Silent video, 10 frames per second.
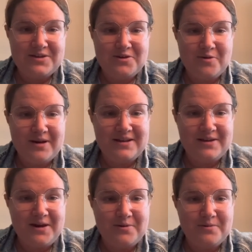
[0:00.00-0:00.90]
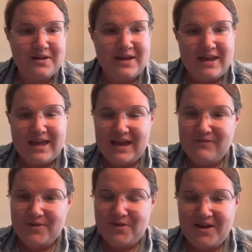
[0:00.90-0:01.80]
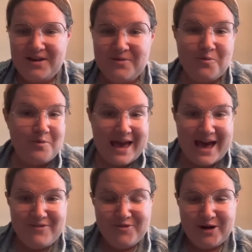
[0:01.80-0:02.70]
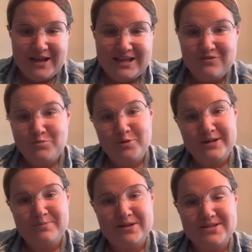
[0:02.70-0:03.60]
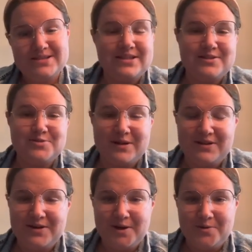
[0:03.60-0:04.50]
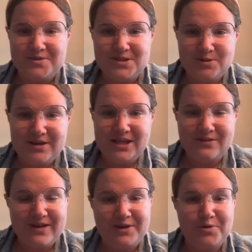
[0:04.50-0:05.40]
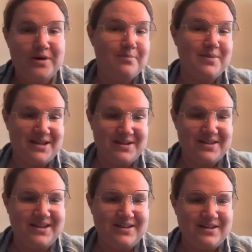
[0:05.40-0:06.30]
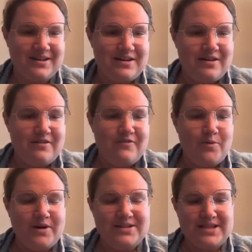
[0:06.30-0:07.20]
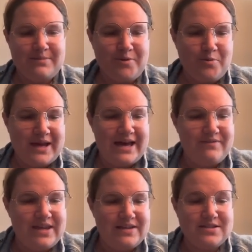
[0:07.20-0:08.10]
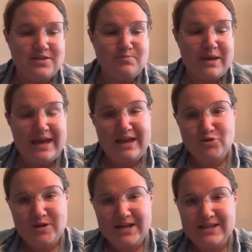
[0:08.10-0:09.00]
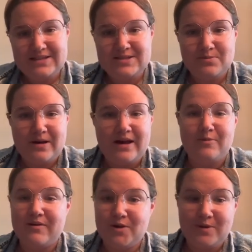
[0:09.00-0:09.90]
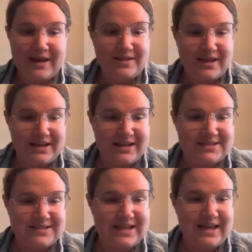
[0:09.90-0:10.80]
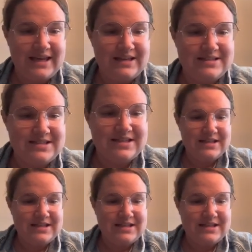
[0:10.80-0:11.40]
you're ready to go. And for Claude, we have a variety of pre-built skills ready to go so you can get value immediately. For example, we have days to pay trends, revenue analytics, and